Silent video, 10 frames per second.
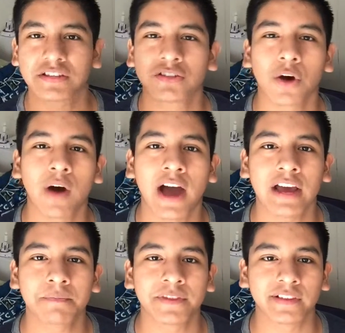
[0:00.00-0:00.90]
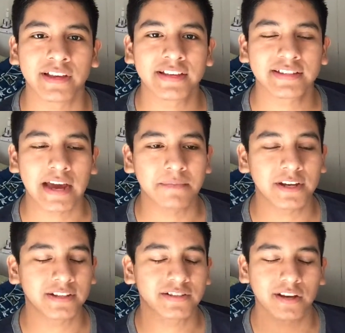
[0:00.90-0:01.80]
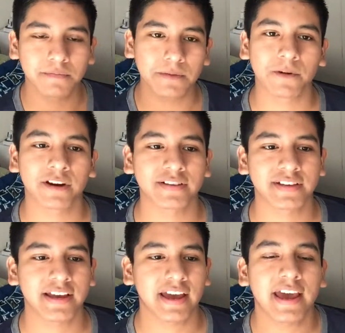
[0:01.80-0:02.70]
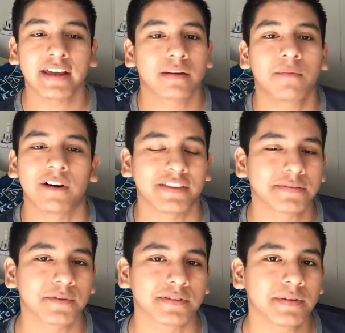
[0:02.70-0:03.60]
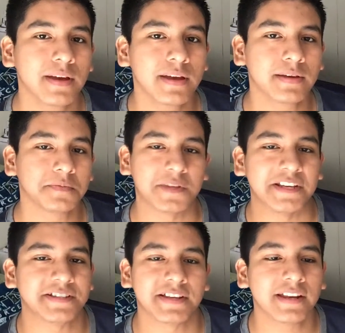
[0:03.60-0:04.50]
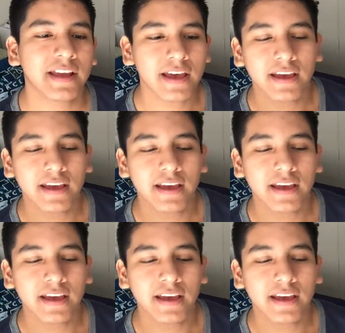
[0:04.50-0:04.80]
is so high up in the list, I mean, some people are gonna say, hey, come on, this was decent.